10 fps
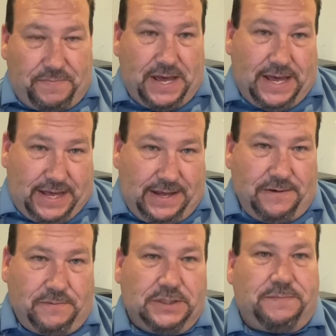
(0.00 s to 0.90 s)
pay,
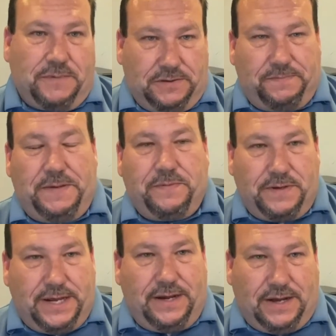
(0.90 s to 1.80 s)
which most people
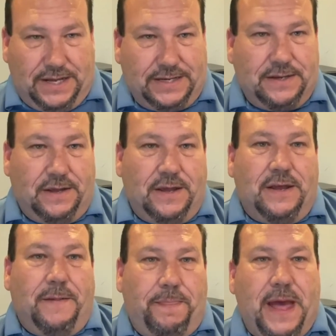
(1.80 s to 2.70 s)
cannot,
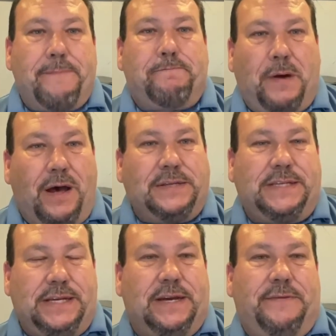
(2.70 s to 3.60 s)
that
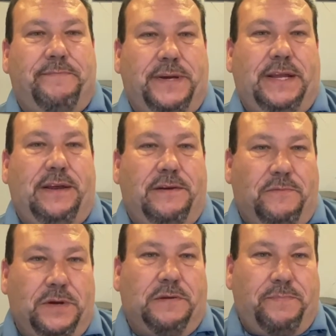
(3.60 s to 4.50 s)
bonding company
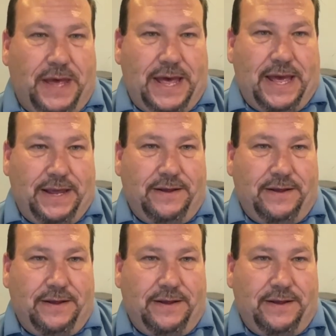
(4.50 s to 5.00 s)
will pay.